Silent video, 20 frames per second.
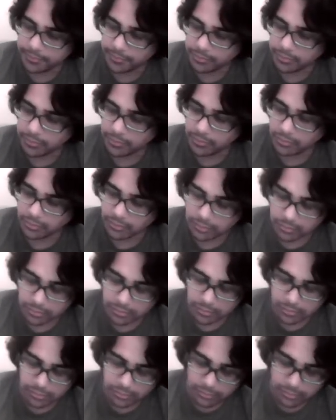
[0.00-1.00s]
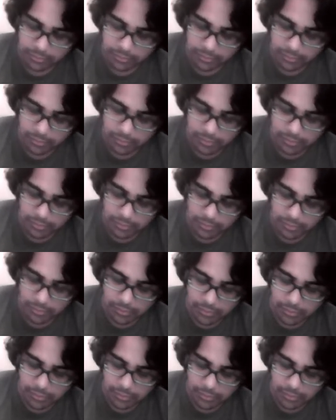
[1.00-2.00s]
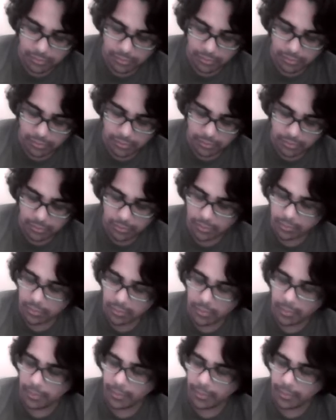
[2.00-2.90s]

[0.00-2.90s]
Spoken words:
Nothing is said.